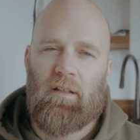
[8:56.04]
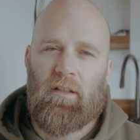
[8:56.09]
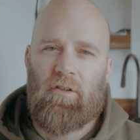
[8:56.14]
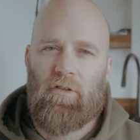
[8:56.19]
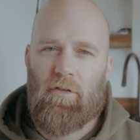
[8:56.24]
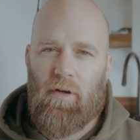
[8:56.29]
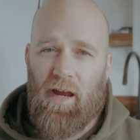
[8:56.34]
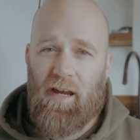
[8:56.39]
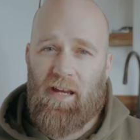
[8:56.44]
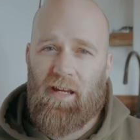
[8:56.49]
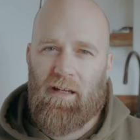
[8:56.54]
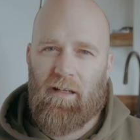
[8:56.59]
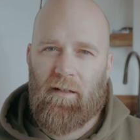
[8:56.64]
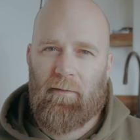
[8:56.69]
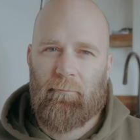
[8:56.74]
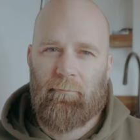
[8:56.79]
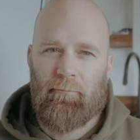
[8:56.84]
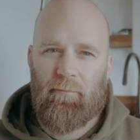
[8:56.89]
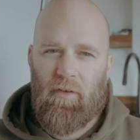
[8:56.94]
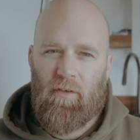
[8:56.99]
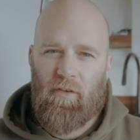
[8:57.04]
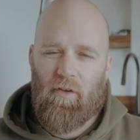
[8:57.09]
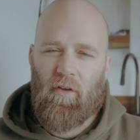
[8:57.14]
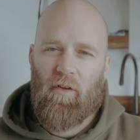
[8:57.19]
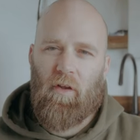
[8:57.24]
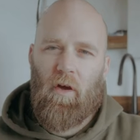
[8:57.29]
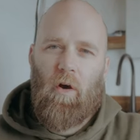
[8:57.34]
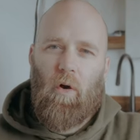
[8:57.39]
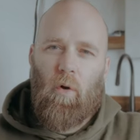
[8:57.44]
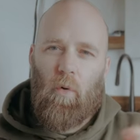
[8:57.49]
tracking, so
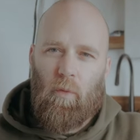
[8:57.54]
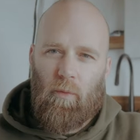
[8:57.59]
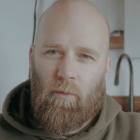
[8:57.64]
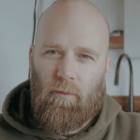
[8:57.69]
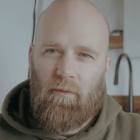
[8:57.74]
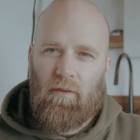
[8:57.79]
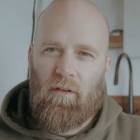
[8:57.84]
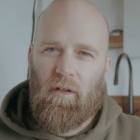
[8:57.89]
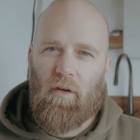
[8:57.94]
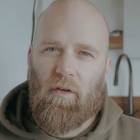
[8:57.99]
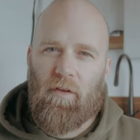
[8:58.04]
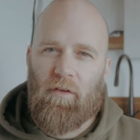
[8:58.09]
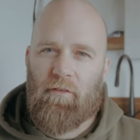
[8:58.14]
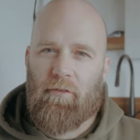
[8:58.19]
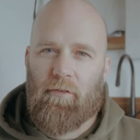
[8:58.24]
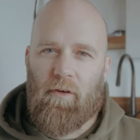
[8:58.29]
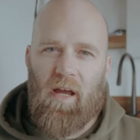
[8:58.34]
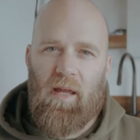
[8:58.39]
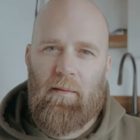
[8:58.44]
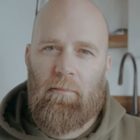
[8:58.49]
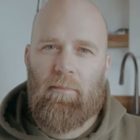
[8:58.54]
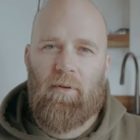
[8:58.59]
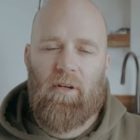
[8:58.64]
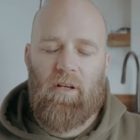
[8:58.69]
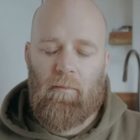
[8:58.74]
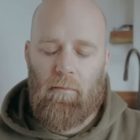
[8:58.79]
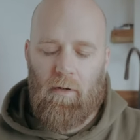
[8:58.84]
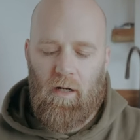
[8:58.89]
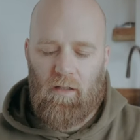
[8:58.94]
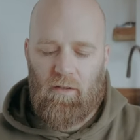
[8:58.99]
the whole, you know, the frame
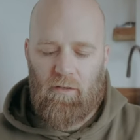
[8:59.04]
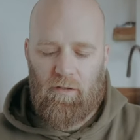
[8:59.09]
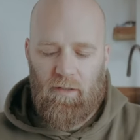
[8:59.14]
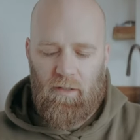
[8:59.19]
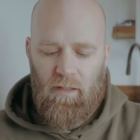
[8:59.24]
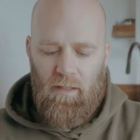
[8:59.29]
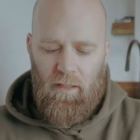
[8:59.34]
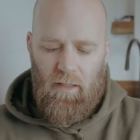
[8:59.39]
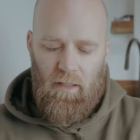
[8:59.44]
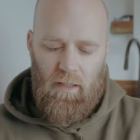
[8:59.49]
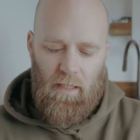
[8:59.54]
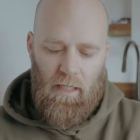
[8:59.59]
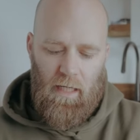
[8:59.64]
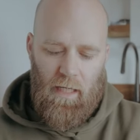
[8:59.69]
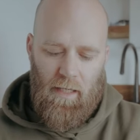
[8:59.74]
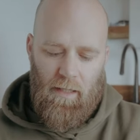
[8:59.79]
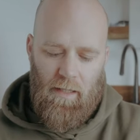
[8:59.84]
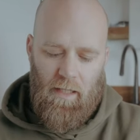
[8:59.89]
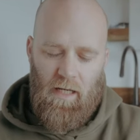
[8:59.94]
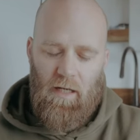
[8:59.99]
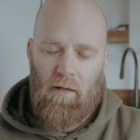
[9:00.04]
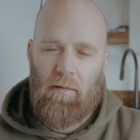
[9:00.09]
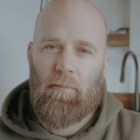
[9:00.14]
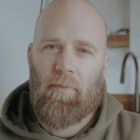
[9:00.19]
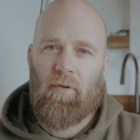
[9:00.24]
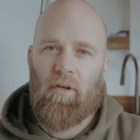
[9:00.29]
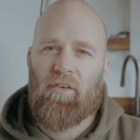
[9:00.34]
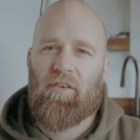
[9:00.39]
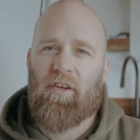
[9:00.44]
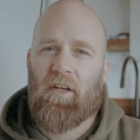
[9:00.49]
pretty much, and then
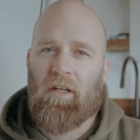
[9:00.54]
press